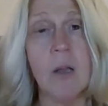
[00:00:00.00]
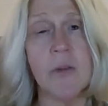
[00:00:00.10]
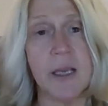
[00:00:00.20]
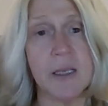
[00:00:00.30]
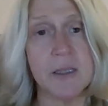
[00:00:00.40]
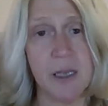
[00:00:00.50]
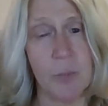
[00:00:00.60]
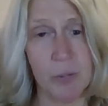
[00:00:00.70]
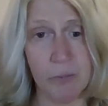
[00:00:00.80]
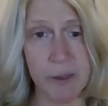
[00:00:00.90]
They can set
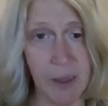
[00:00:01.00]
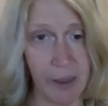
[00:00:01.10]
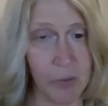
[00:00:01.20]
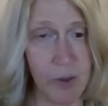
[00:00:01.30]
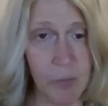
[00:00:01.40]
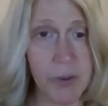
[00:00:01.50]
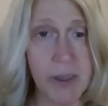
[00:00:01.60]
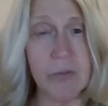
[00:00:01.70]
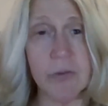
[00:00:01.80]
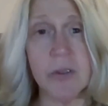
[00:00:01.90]
up a retirement
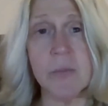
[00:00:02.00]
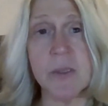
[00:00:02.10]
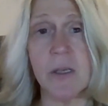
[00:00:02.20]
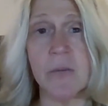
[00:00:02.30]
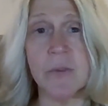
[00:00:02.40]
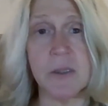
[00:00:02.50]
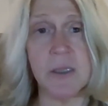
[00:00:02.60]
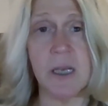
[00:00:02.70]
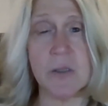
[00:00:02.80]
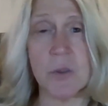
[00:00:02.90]
plan for themselves in
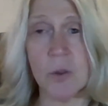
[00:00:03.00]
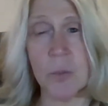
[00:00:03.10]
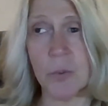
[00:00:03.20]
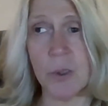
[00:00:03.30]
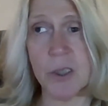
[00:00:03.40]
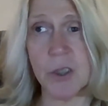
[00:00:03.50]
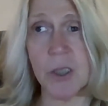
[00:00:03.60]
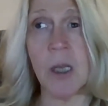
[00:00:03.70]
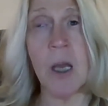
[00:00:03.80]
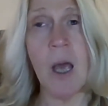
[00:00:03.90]
the S
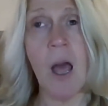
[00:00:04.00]
corporation.